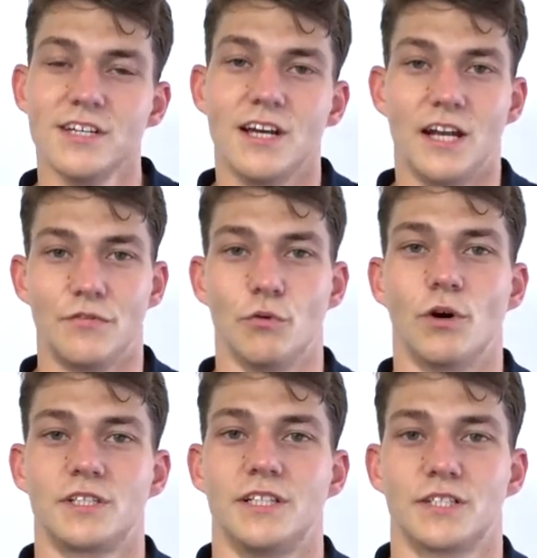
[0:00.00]
And if you're
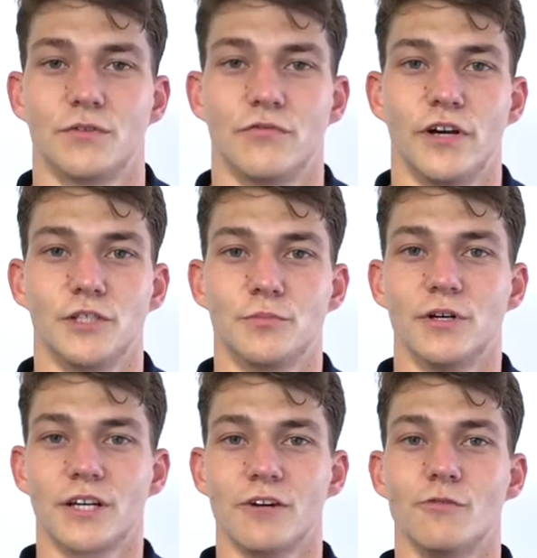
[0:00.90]
watching this on
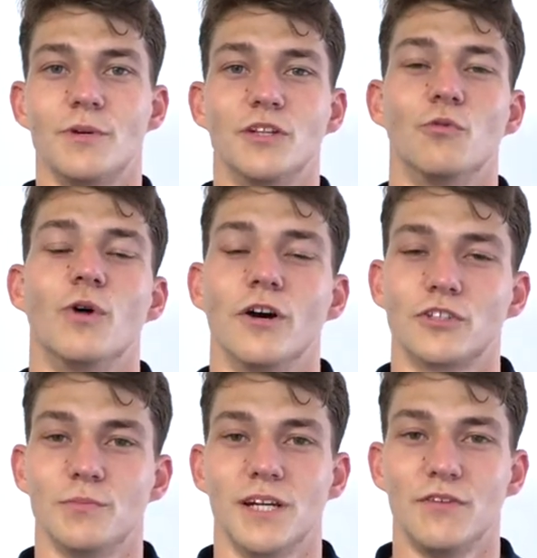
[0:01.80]
Facebook, it would mean the world
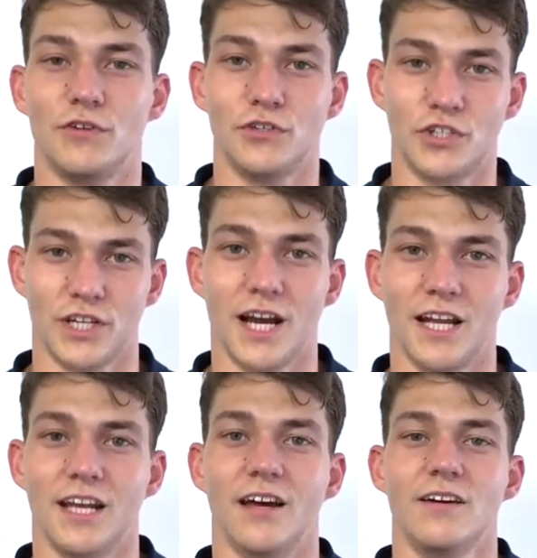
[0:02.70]
to me if you
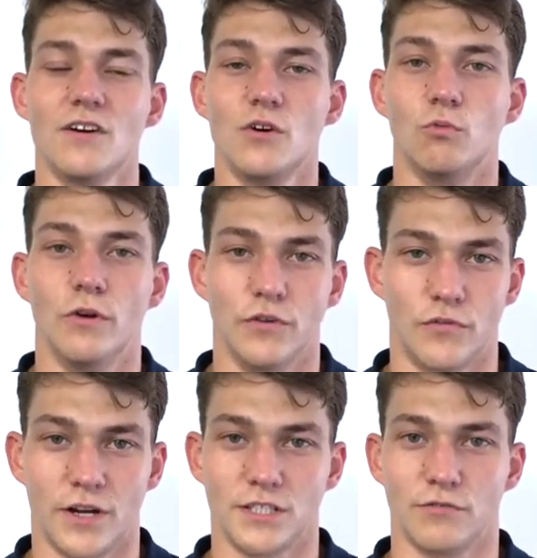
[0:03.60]
shared it with your
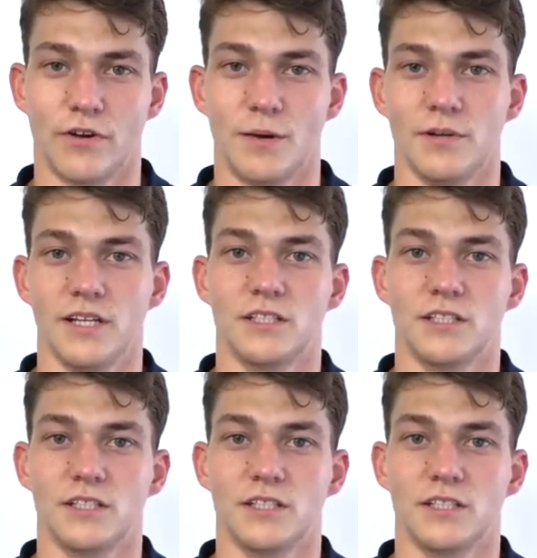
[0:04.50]
friends and family,